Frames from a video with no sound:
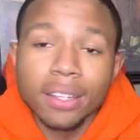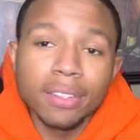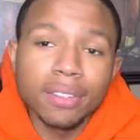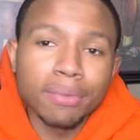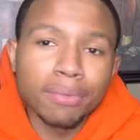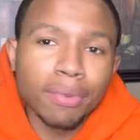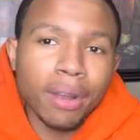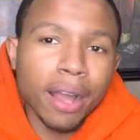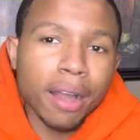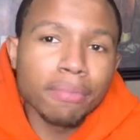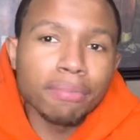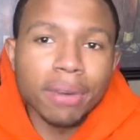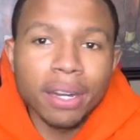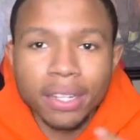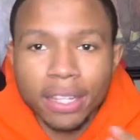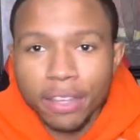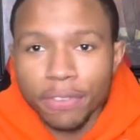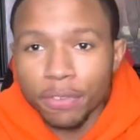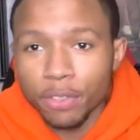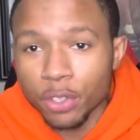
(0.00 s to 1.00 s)
Around
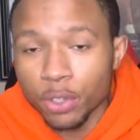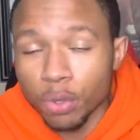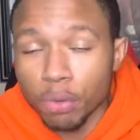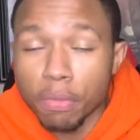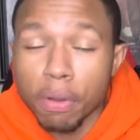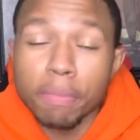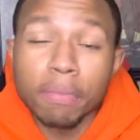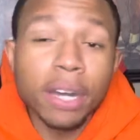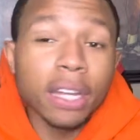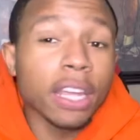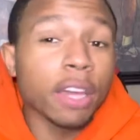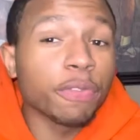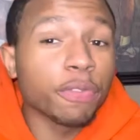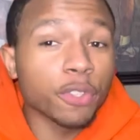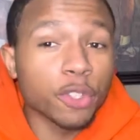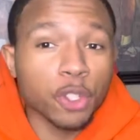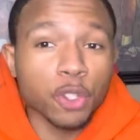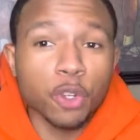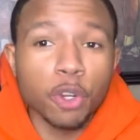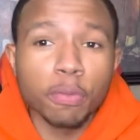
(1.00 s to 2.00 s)
Monday for sure, but Monday for
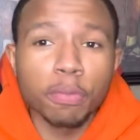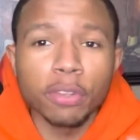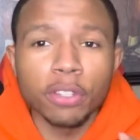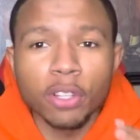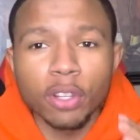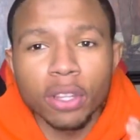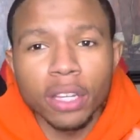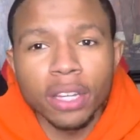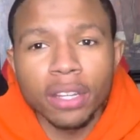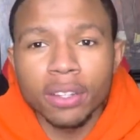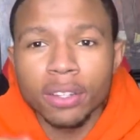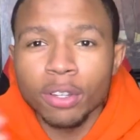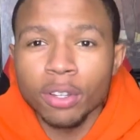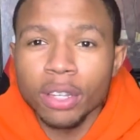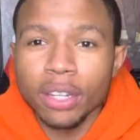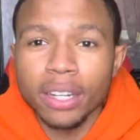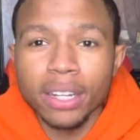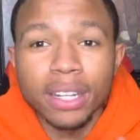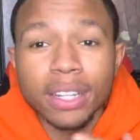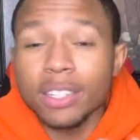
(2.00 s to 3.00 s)
sure, but no later
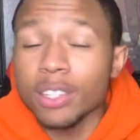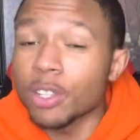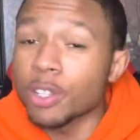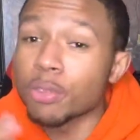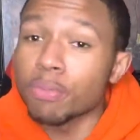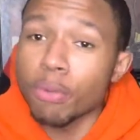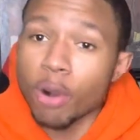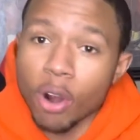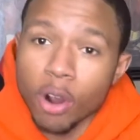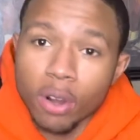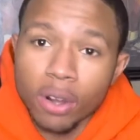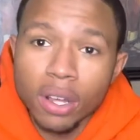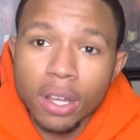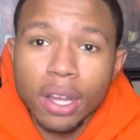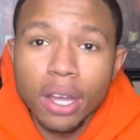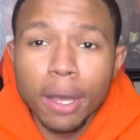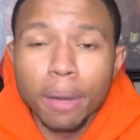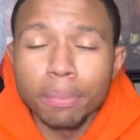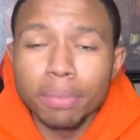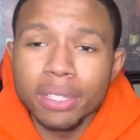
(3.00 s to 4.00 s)
than until tomorrow.
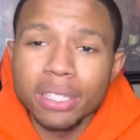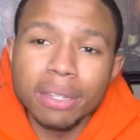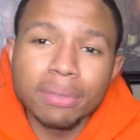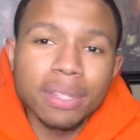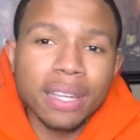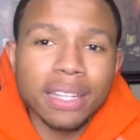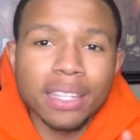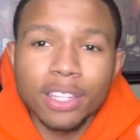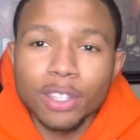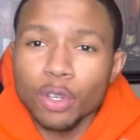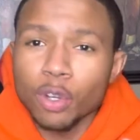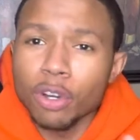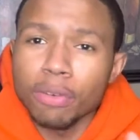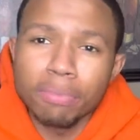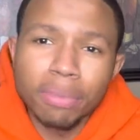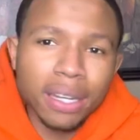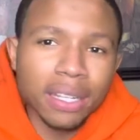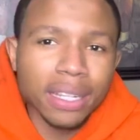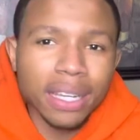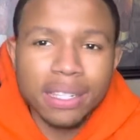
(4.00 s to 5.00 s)
But sometimes they do a
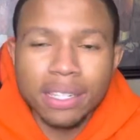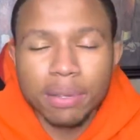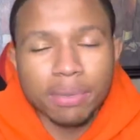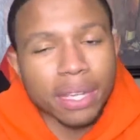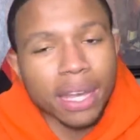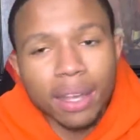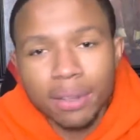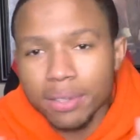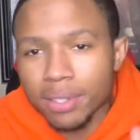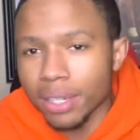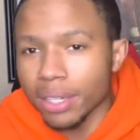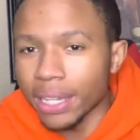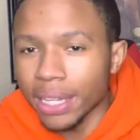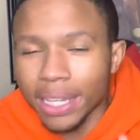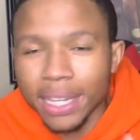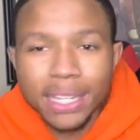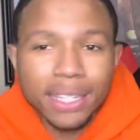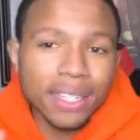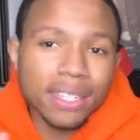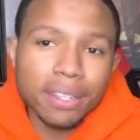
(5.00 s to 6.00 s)
Monday, sometimes Sunday.
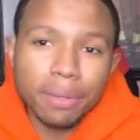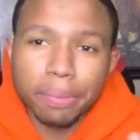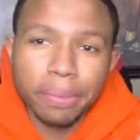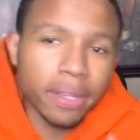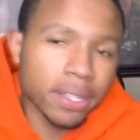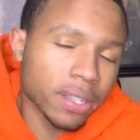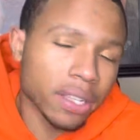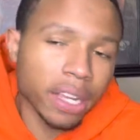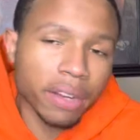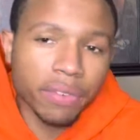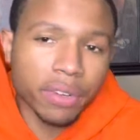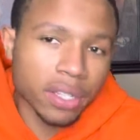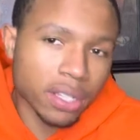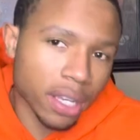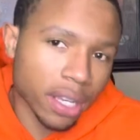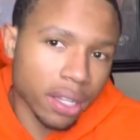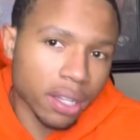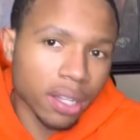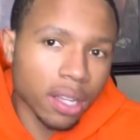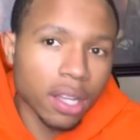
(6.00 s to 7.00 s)
It just depends, give or
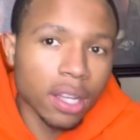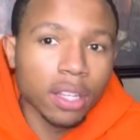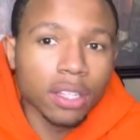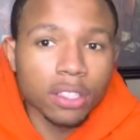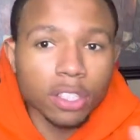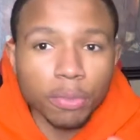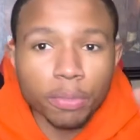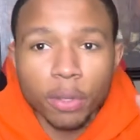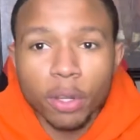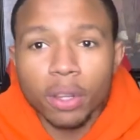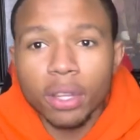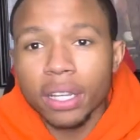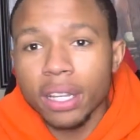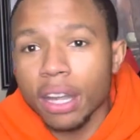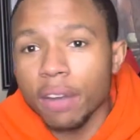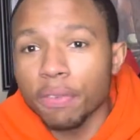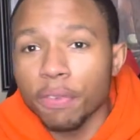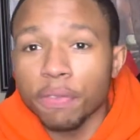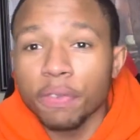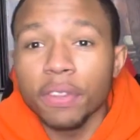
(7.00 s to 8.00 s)
take. So be on the
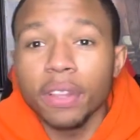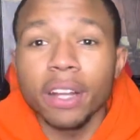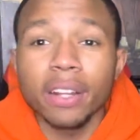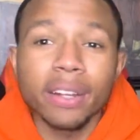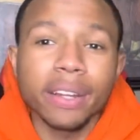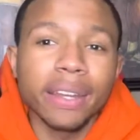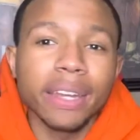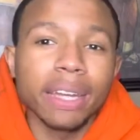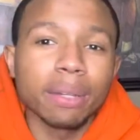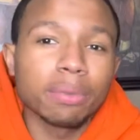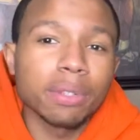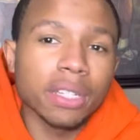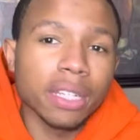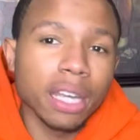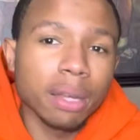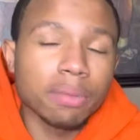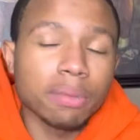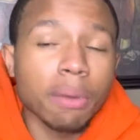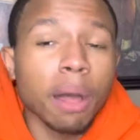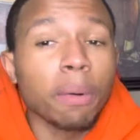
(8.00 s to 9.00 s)
lookout for Foot Locker and
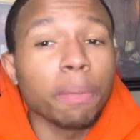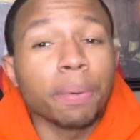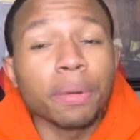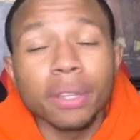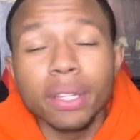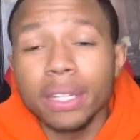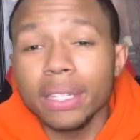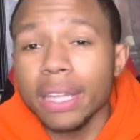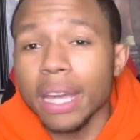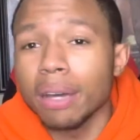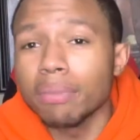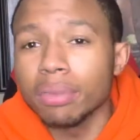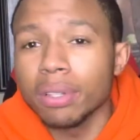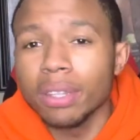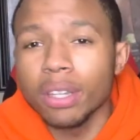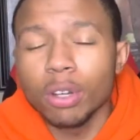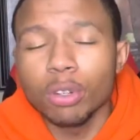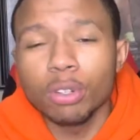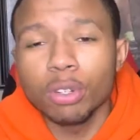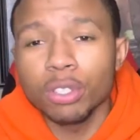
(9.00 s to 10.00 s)
Champs. I'll put a link down
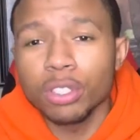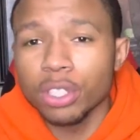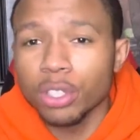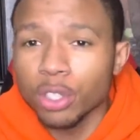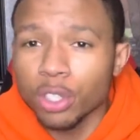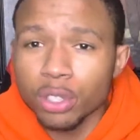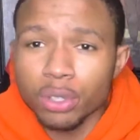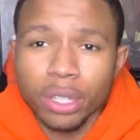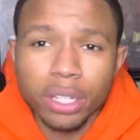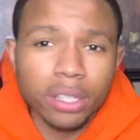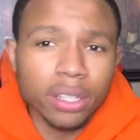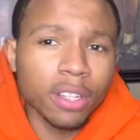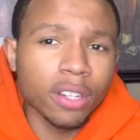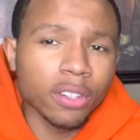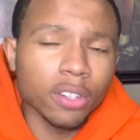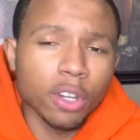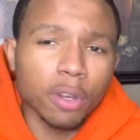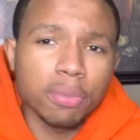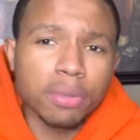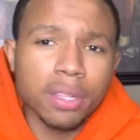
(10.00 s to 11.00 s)
below, gonna send you straight there. You
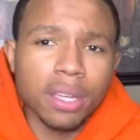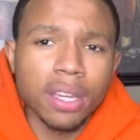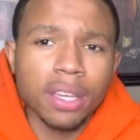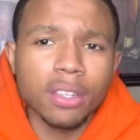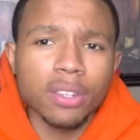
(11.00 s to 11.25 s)
know what I'm saying?